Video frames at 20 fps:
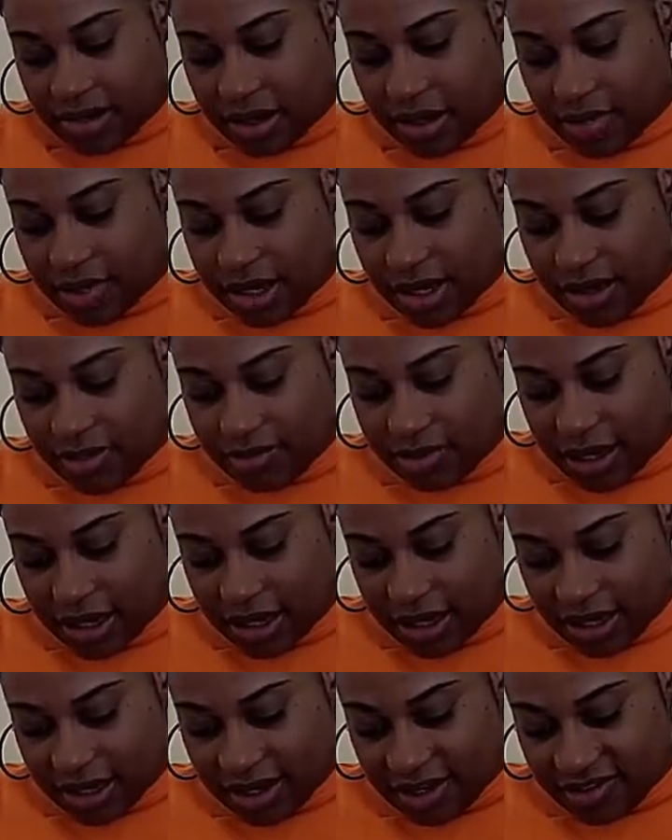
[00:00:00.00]
I'm gonna come
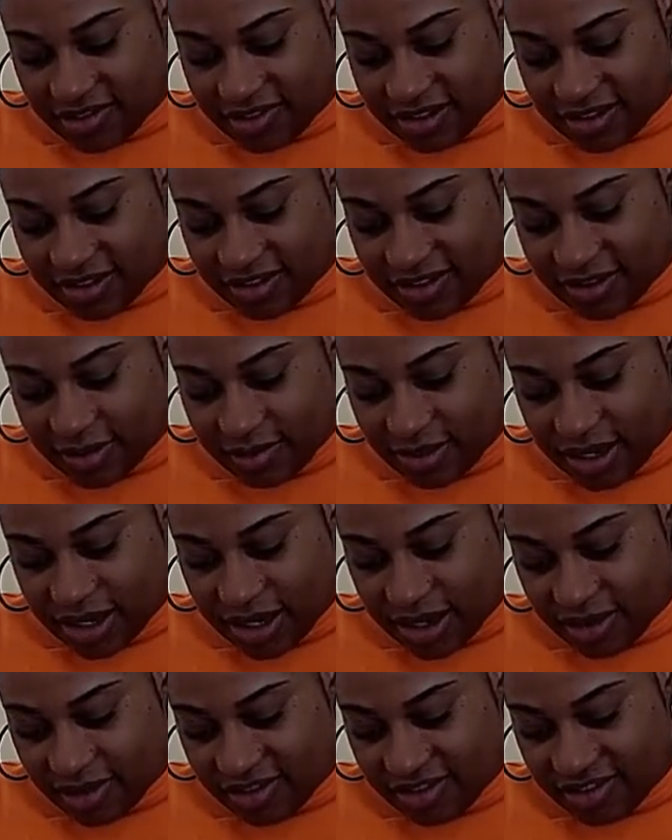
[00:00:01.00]
back because
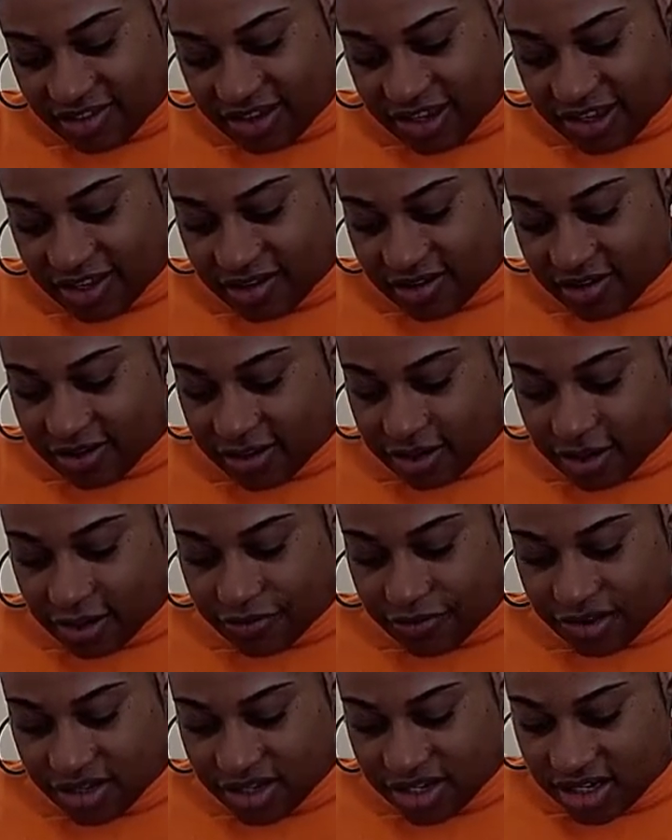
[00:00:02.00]
something else is getting
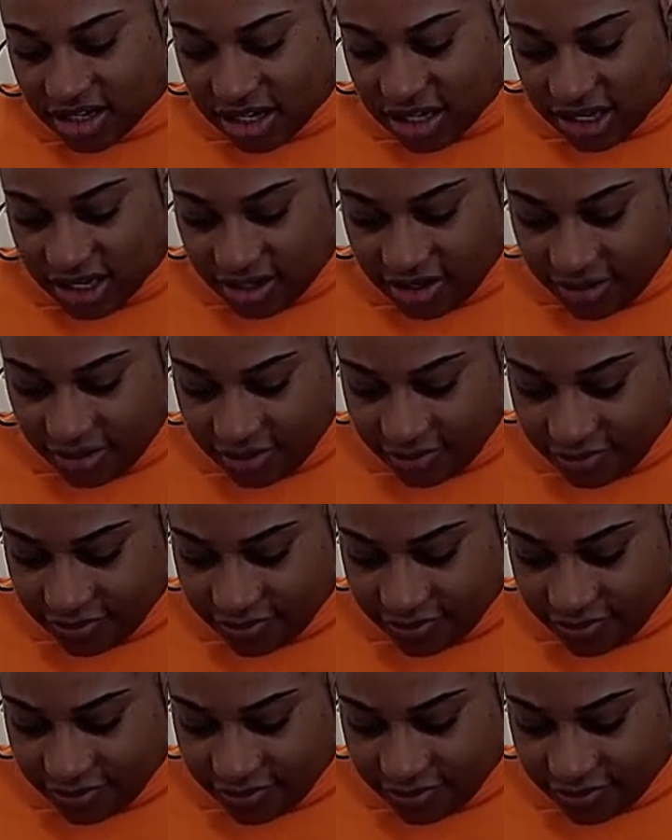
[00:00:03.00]
delivered today.